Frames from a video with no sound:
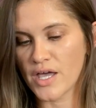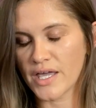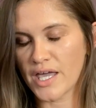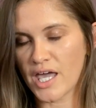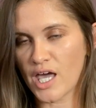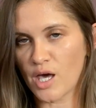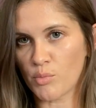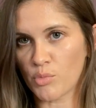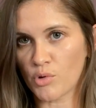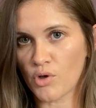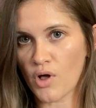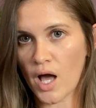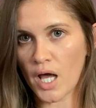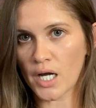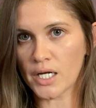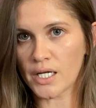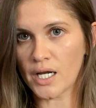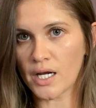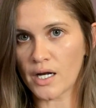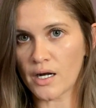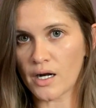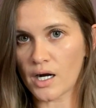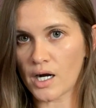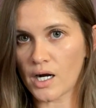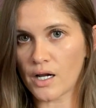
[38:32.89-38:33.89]
Camp
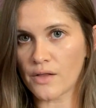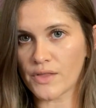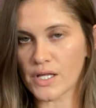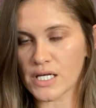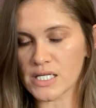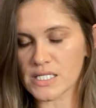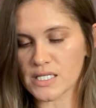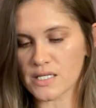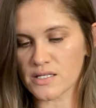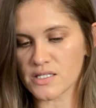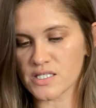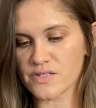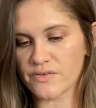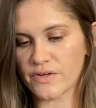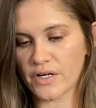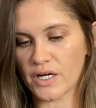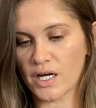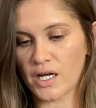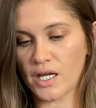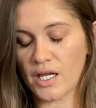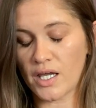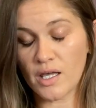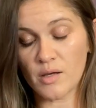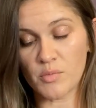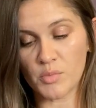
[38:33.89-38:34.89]
Gladiator, that sounds
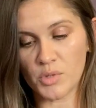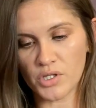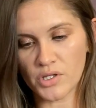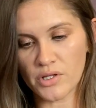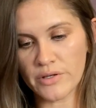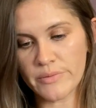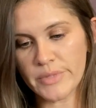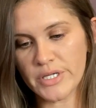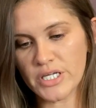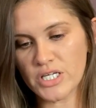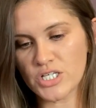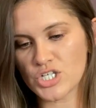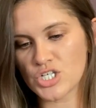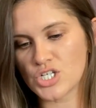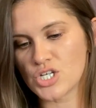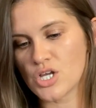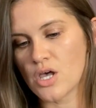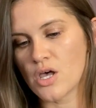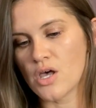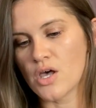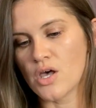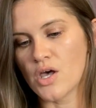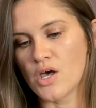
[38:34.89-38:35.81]
very MLM-ish.